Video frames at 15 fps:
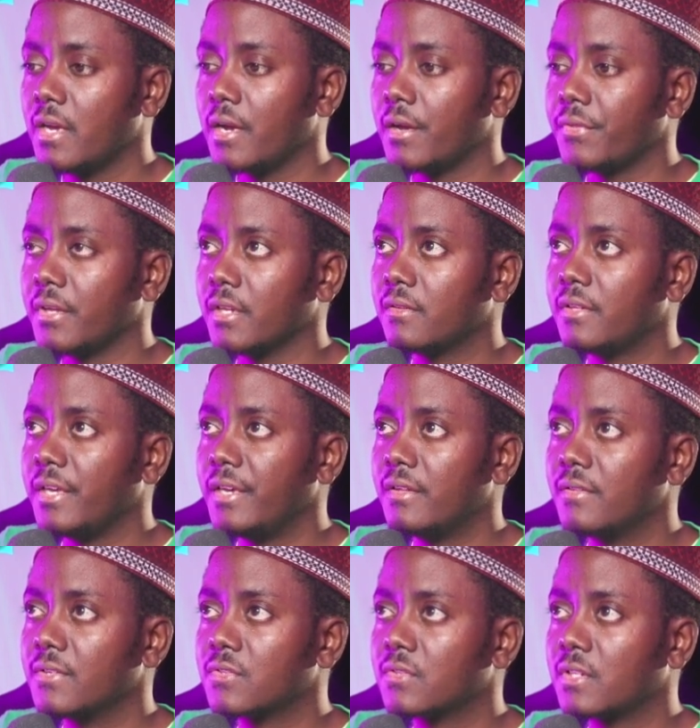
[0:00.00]
and then take
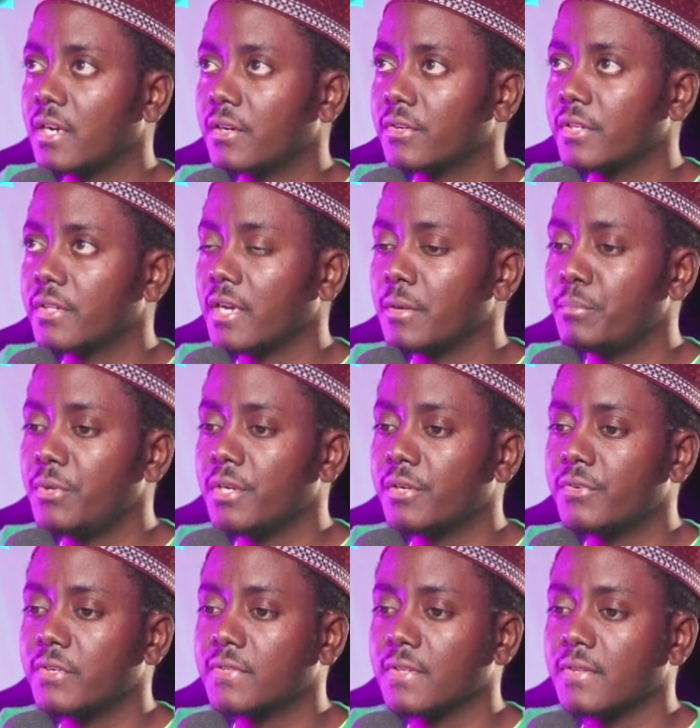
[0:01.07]
this target IP
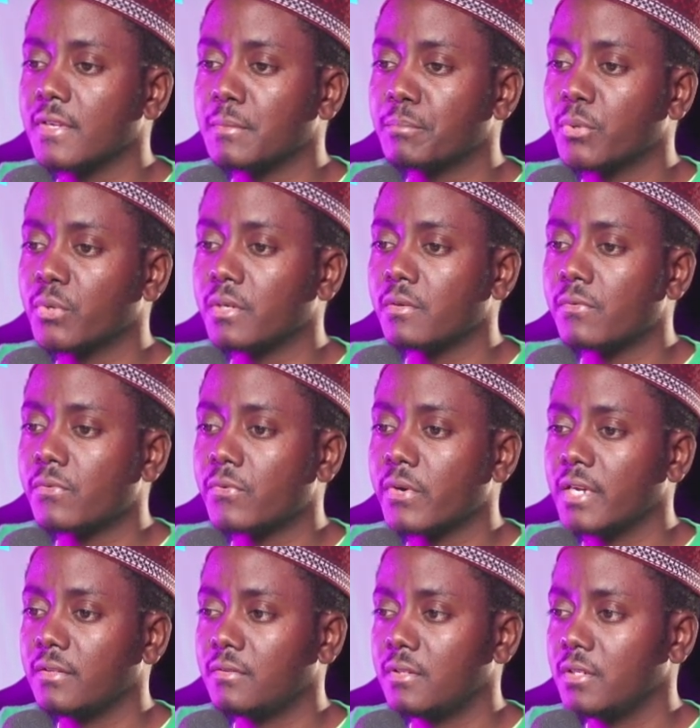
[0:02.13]
address and then put it
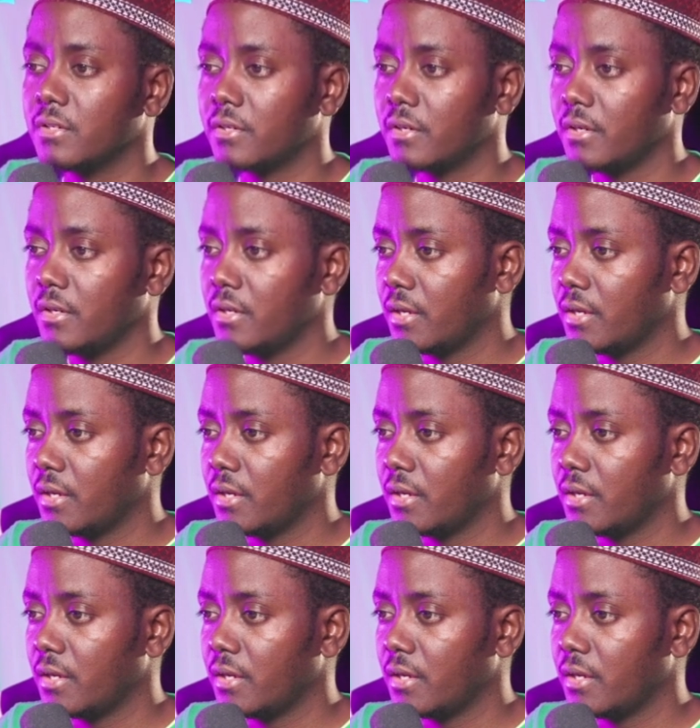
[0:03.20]
right here,